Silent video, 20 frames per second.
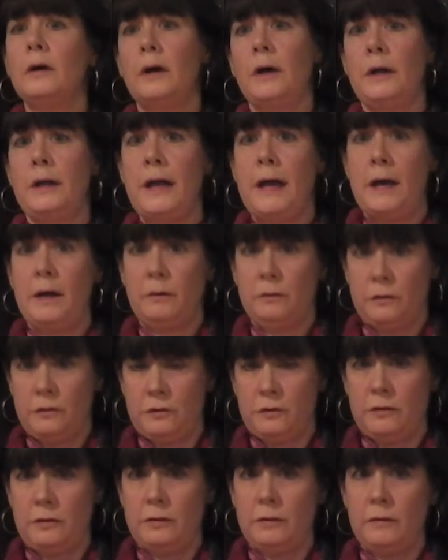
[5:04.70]

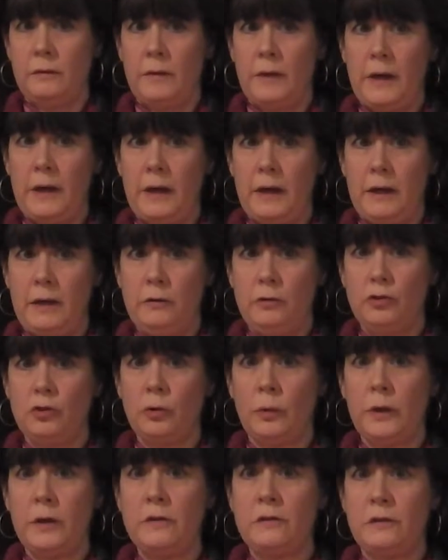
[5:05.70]
announced a
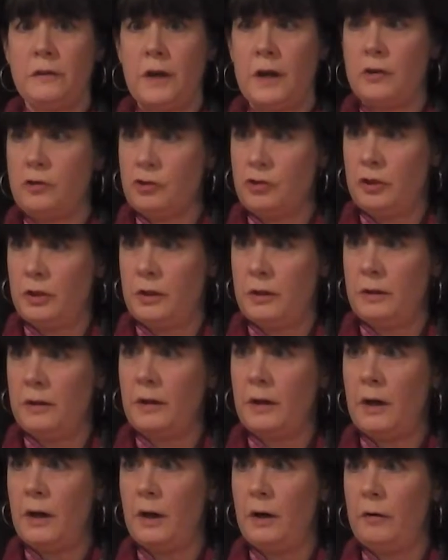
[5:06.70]
joint session
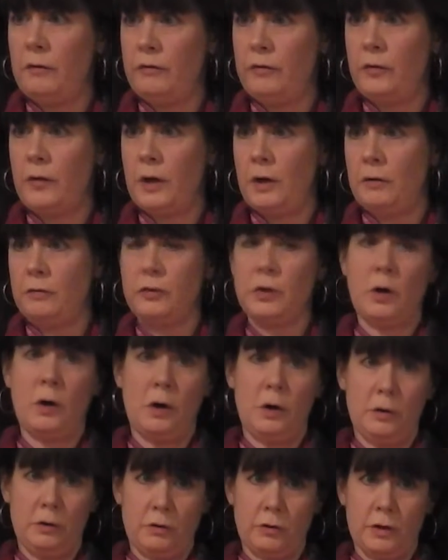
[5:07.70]
of
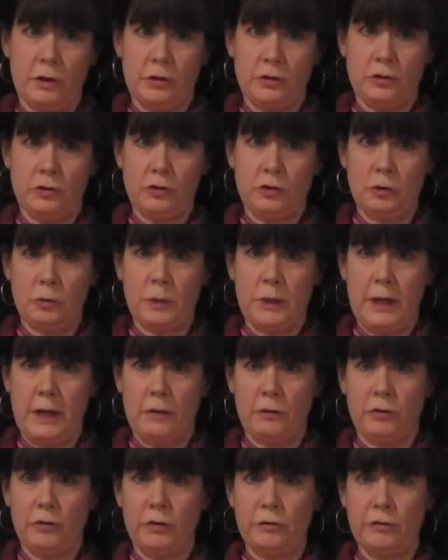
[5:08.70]
Congress to
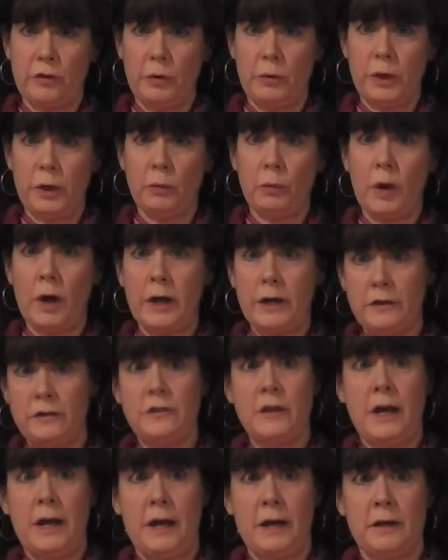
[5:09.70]
announce the Voting
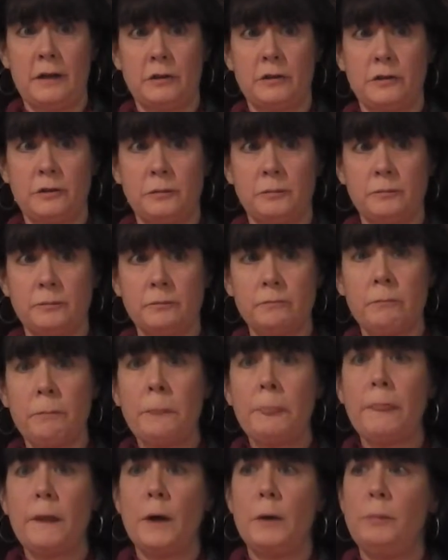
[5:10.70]
Rights Act.
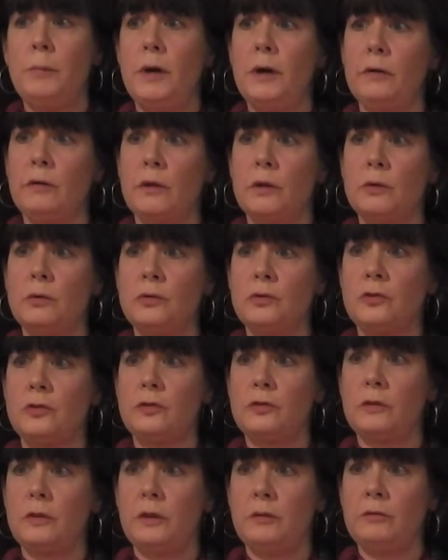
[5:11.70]
Among
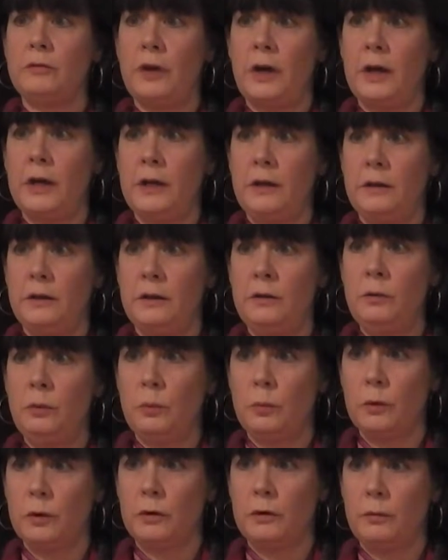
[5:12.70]
those invited
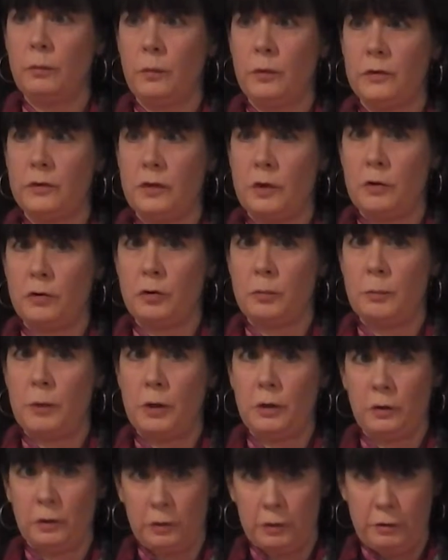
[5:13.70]
was Dr.
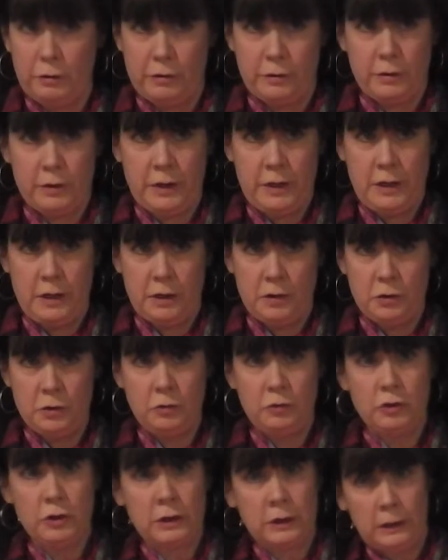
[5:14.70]
Martin Luther King,
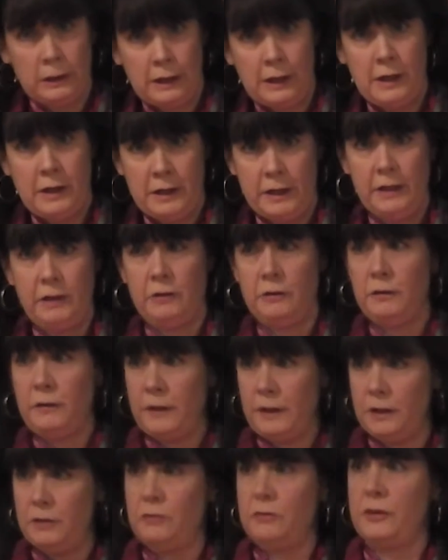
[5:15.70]
who declined
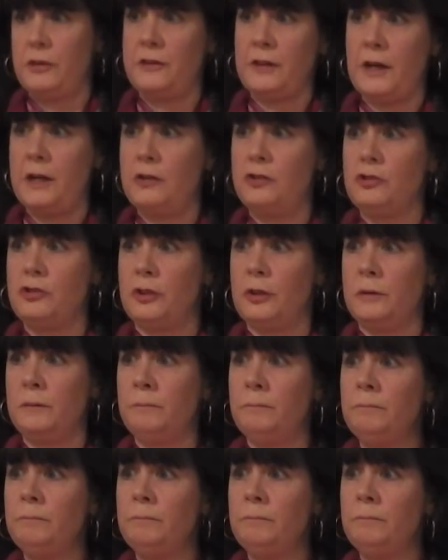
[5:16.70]
the invitation